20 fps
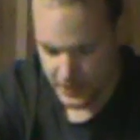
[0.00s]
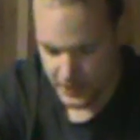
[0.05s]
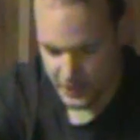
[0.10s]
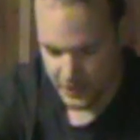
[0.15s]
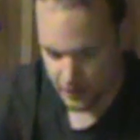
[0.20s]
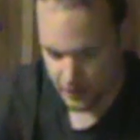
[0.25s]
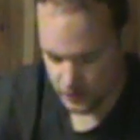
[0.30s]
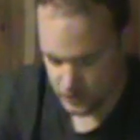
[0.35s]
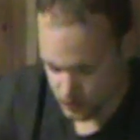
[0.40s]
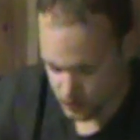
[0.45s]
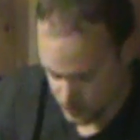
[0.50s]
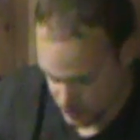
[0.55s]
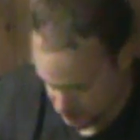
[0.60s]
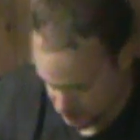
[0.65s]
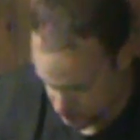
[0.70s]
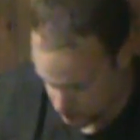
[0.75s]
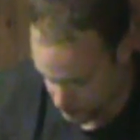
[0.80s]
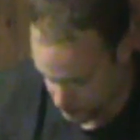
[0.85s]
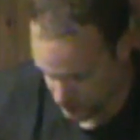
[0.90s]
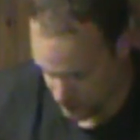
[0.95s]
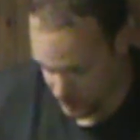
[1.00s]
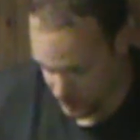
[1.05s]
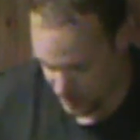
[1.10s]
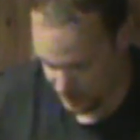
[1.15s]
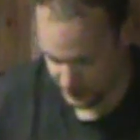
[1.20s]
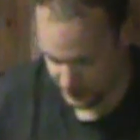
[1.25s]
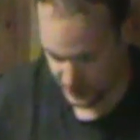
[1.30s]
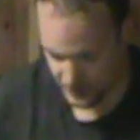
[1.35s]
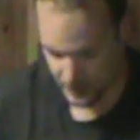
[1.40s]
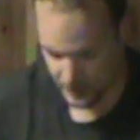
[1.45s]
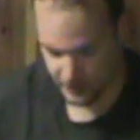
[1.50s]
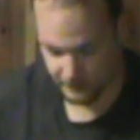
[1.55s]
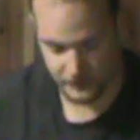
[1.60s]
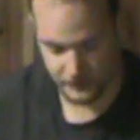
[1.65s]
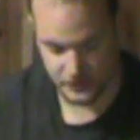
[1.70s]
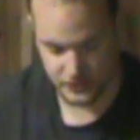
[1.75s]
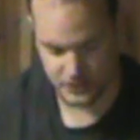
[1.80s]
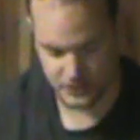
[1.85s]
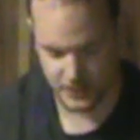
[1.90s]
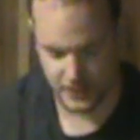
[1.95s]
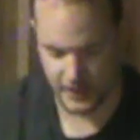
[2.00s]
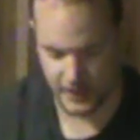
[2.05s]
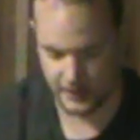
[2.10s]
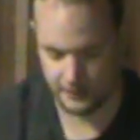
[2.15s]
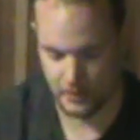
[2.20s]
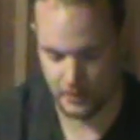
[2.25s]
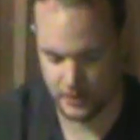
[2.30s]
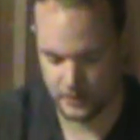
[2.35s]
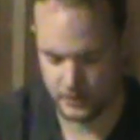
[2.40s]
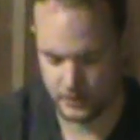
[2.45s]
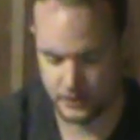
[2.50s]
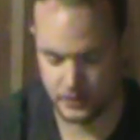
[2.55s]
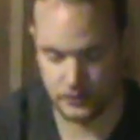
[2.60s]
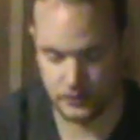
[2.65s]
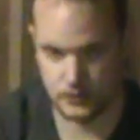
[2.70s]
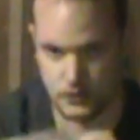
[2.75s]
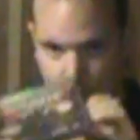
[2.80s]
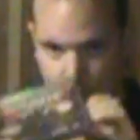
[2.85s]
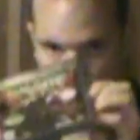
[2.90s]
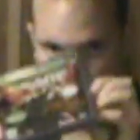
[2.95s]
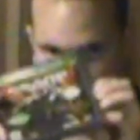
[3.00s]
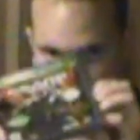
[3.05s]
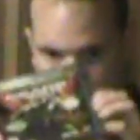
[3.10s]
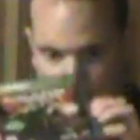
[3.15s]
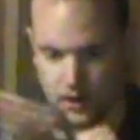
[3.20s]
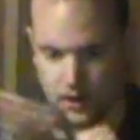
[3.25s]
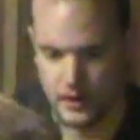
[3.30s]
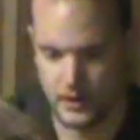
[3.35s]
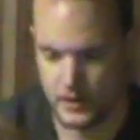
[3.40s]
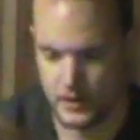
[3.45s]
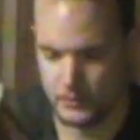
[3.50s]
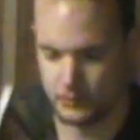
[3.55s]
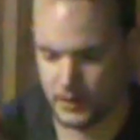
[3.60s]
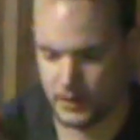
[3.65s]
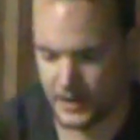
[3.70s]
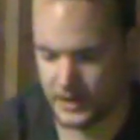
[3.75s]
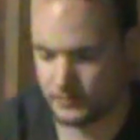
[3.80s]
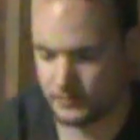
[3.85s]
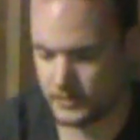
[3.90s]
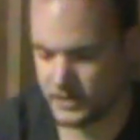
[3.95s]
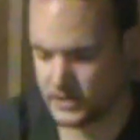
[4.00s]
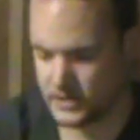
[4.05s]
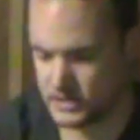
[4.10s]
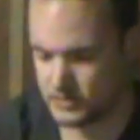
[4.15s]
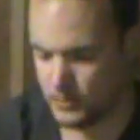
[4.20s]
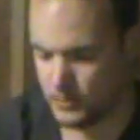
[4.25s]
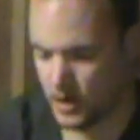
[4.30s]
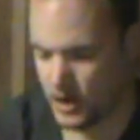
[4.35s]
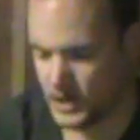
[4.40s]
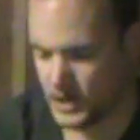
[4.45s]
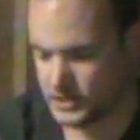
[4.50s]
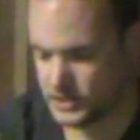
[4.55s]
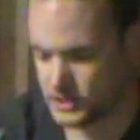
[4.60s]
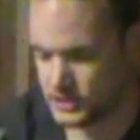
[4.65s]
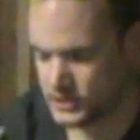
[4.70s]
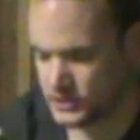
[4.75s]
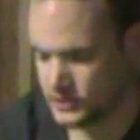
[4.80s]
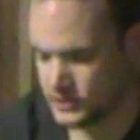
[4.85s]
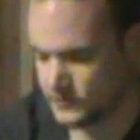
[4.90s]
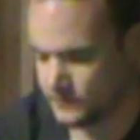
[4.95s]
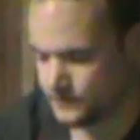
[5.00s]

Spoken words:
And it also comes with a copy of this game, Gears of War, Platinum Hits box.